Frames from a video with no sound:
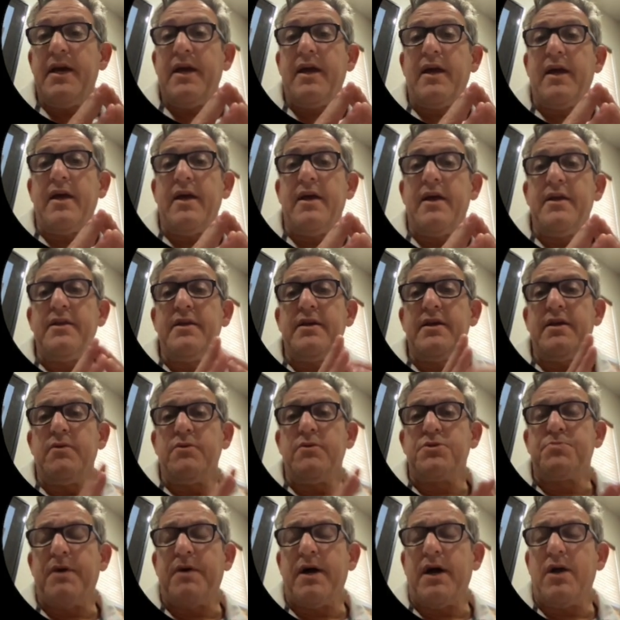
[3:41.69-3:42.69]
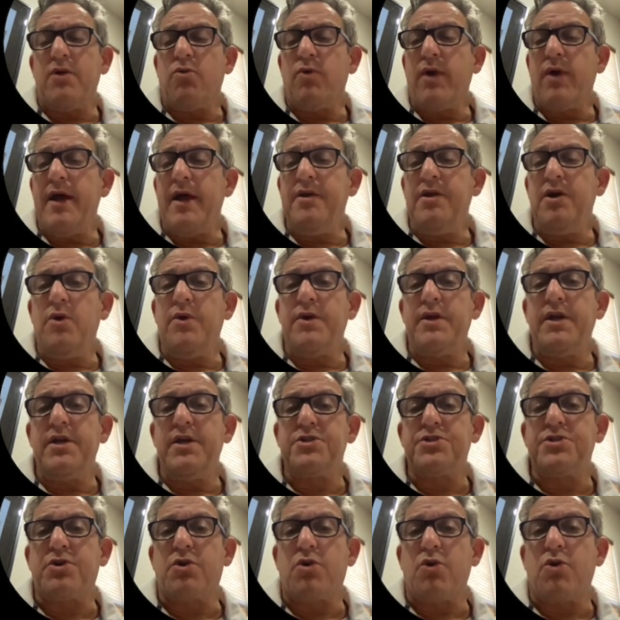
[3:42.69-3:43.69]
And it was by Rando and
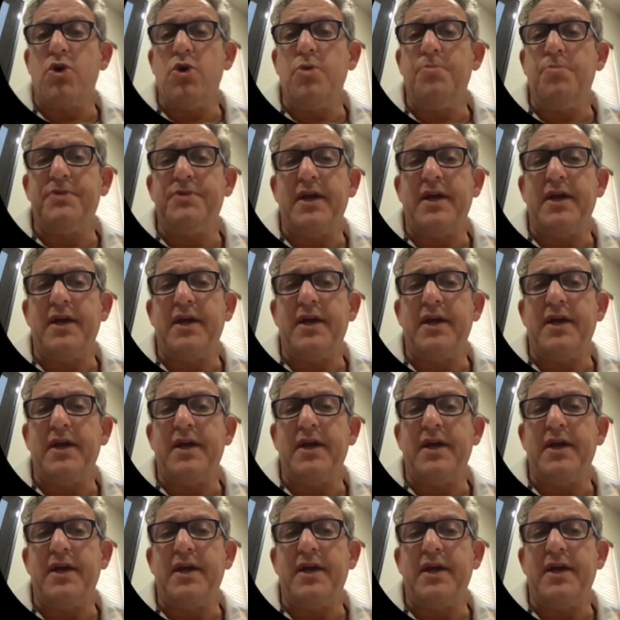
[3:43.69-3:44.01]
his group.